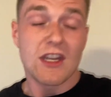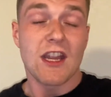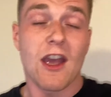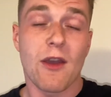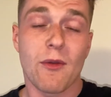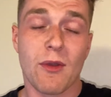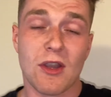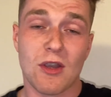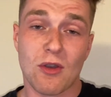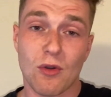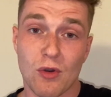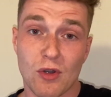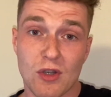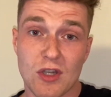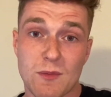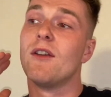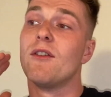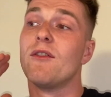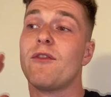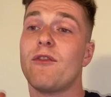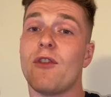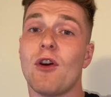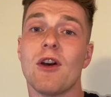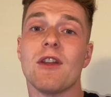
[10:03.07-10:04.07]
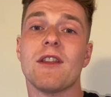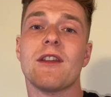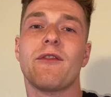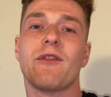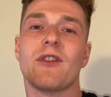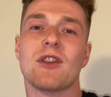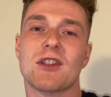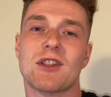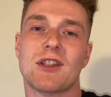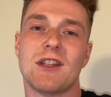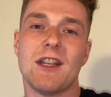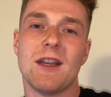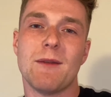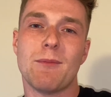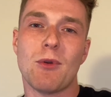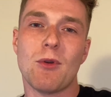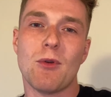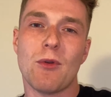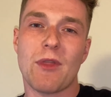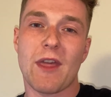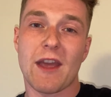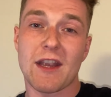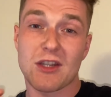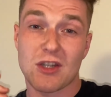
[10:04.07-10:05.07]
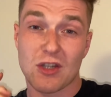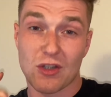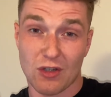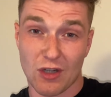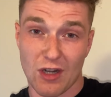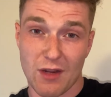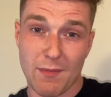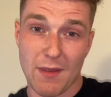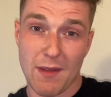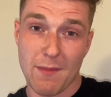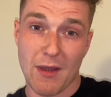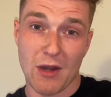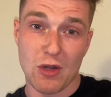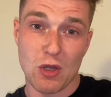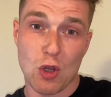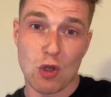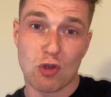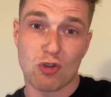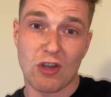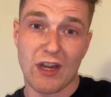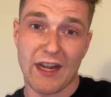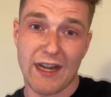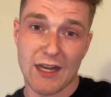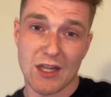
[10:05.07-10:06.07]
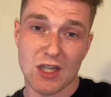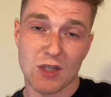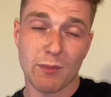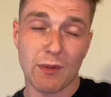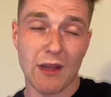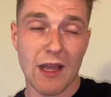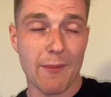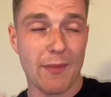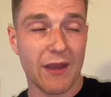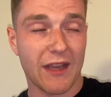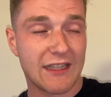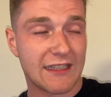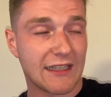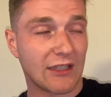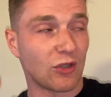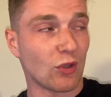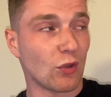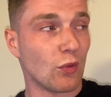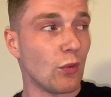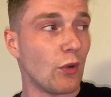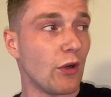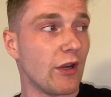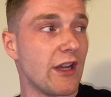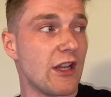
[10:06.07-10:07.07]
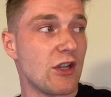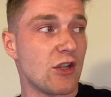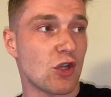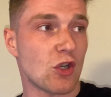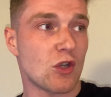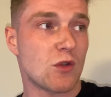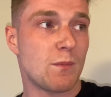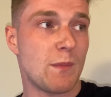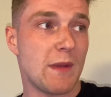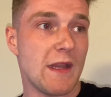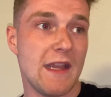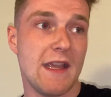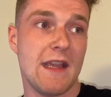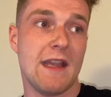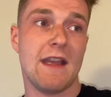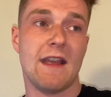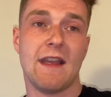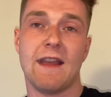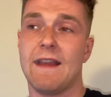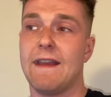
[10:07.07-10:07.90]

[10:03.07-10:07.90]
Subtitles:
how it goes. For the foreseeable, this is going to be my new training split, because I don't want to just be,